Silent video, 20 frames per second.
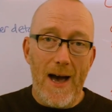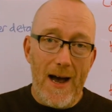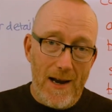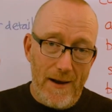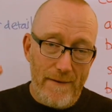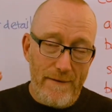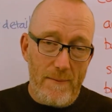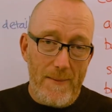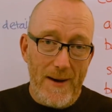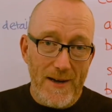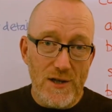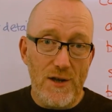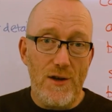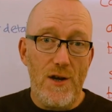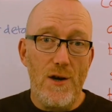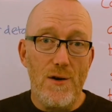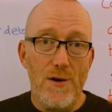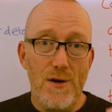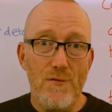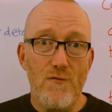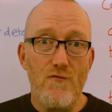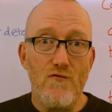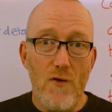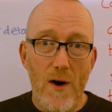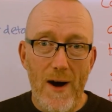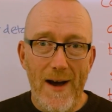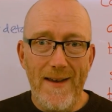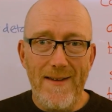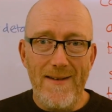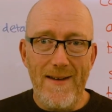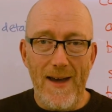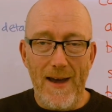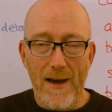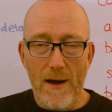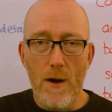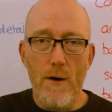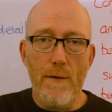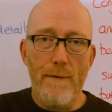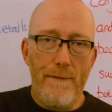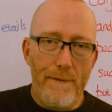and information that you're writing
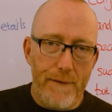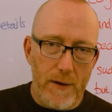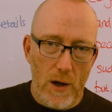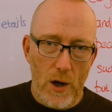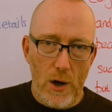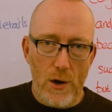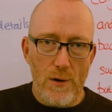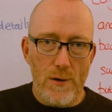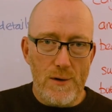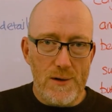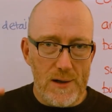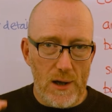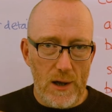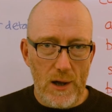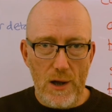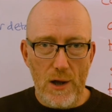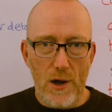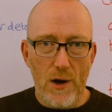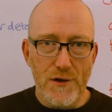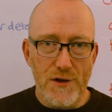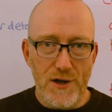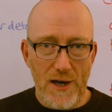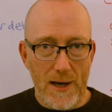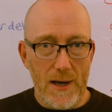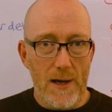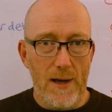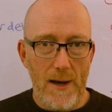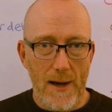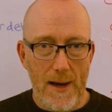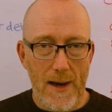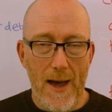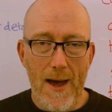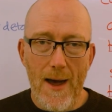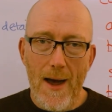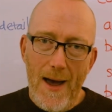flows logically.